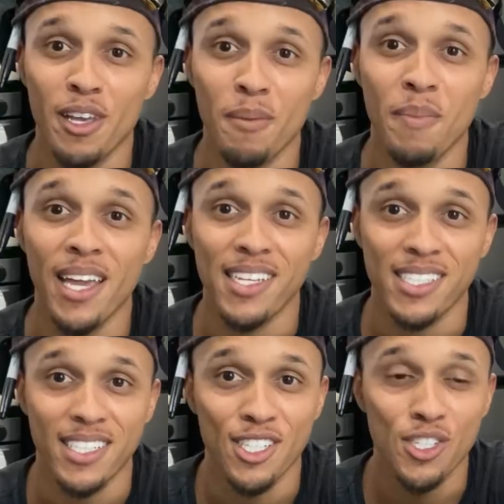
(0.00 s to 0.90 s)

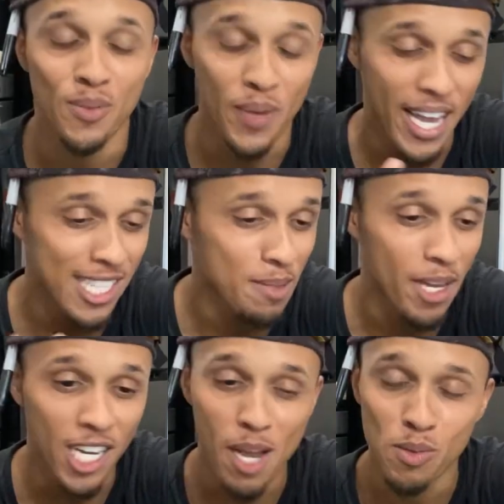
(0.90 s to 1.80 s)
amazing. We had some
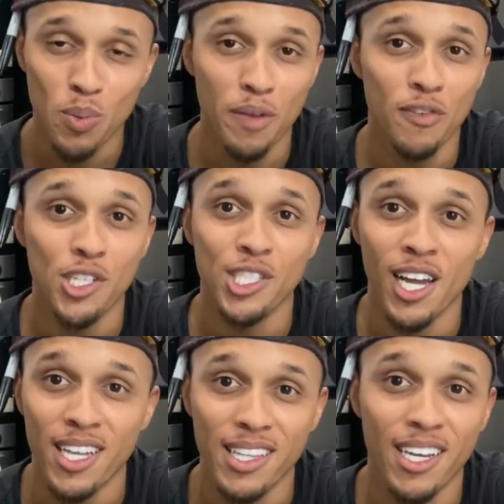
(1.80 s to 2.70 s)
hiccups when we first
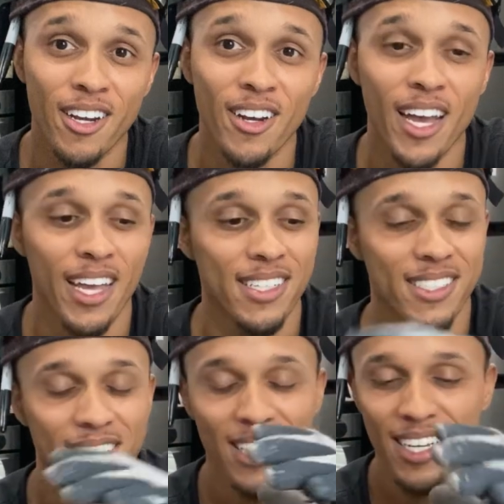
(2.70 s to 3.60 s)
got there, had
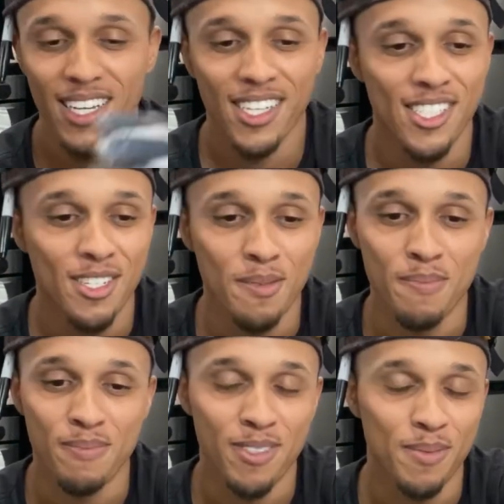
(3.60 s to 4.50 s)

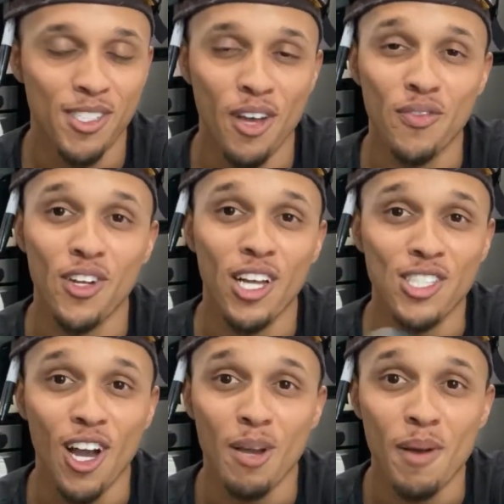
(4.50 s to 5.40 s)
some stuff that I'll
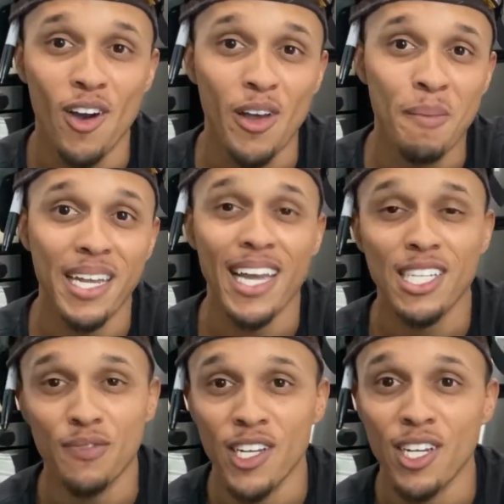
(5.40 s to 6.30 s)
talk about in my
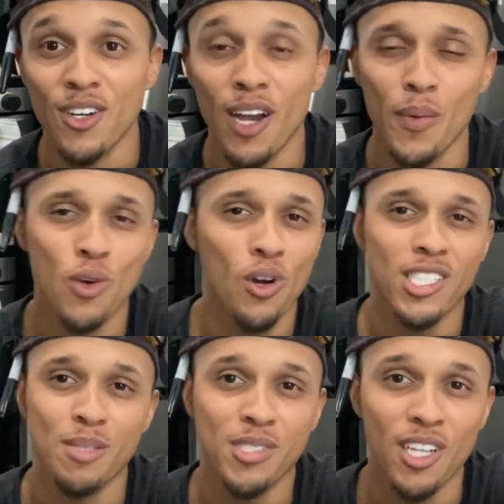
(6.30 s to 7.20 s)
next video. I recorded
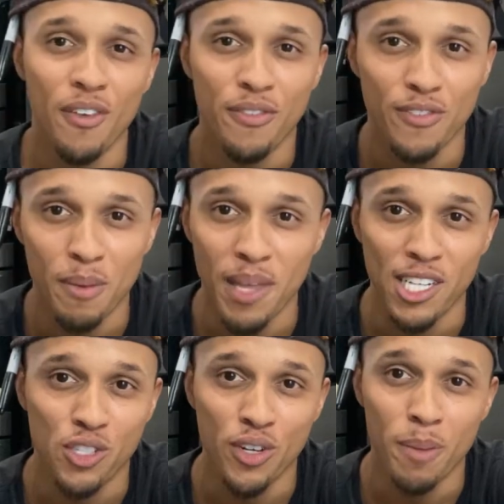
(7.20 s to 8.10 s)
some stuff from
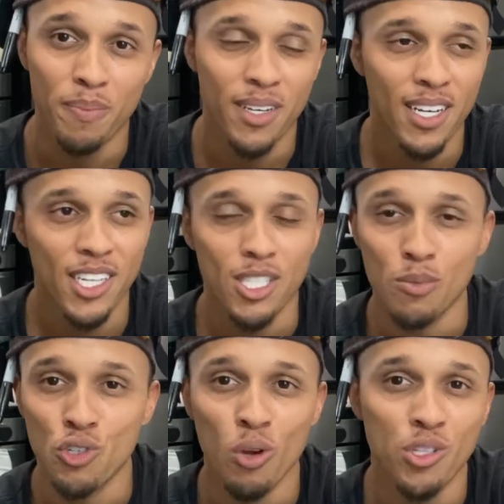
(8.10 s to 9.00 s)
that trip, some
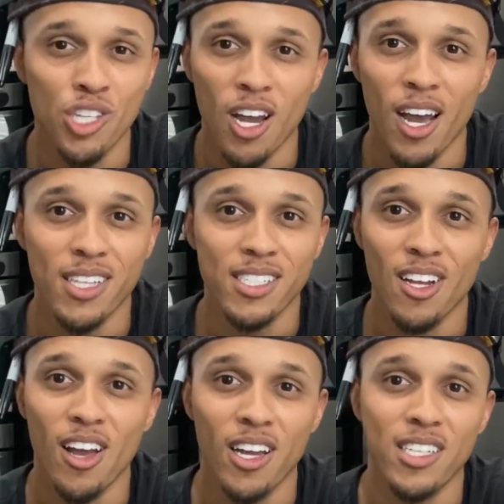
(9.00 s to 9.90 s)
drone shots and
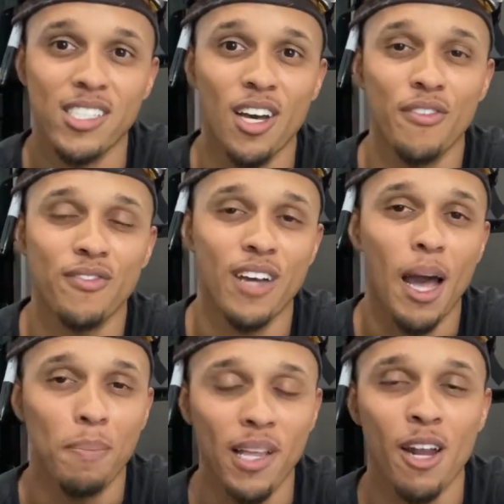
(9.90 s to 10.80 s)
all kind of stuff.
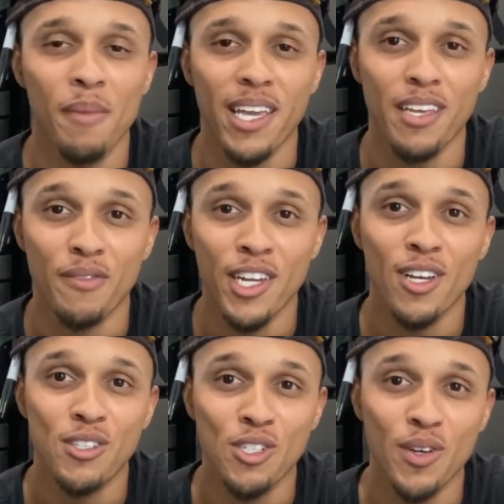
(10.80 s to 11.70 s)
I plan on making a
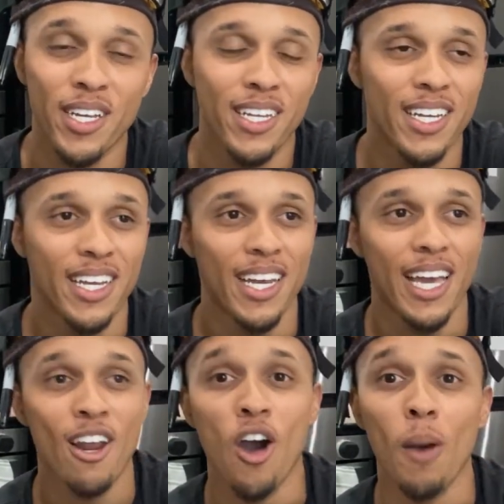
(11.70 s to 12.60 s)
video to it,
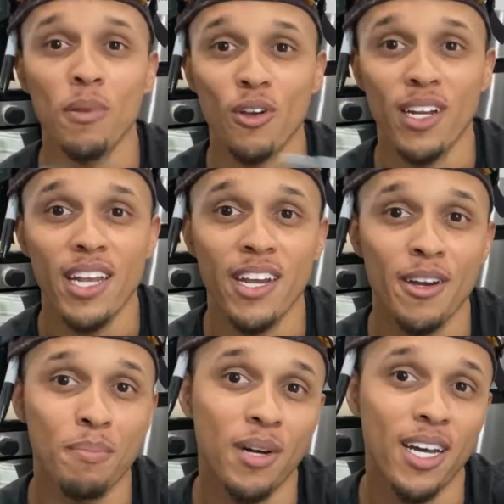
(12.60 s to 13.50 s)
and I'll upload it
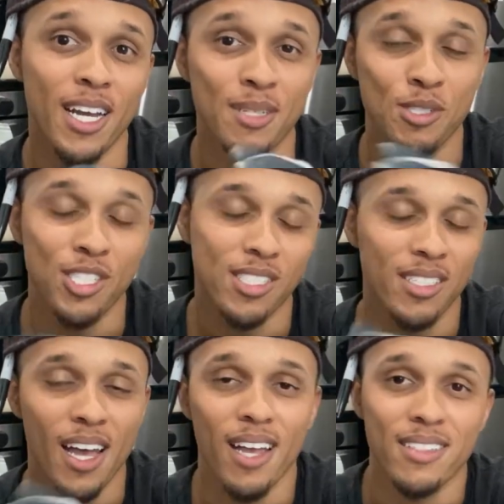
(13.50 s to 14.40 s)
here, but I'm just
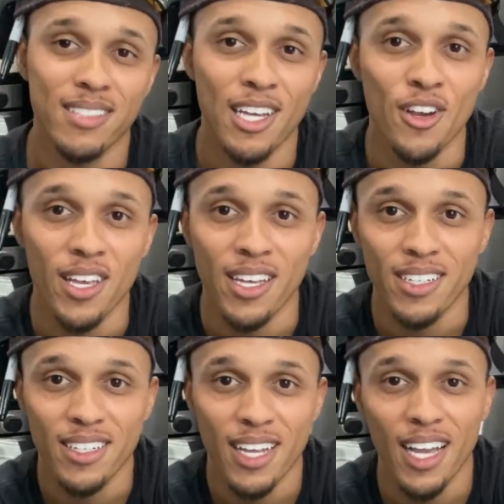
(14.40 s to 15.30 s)
not there yet.
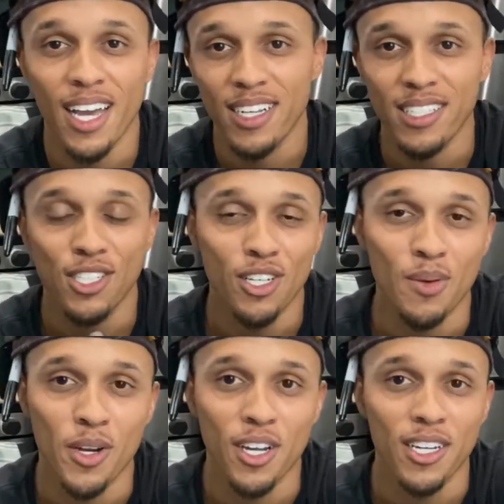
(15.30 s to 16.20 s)
I got to continue to work on